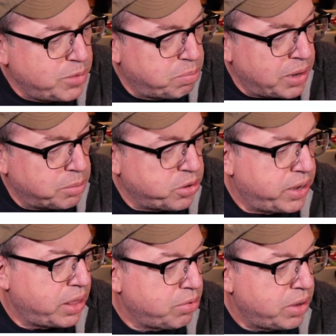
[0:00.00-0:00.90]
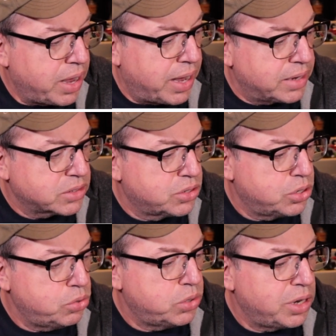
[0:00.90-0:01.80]
the Plumber 83 asks,
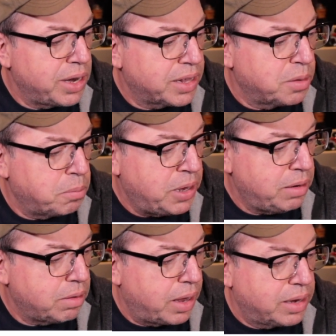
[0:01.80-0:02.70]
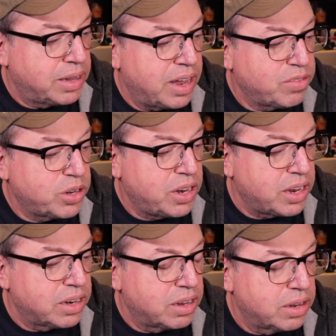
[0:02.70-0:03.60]
who would you like to meet and never
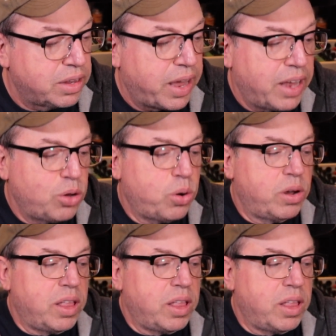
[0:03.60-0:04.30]
did, dead or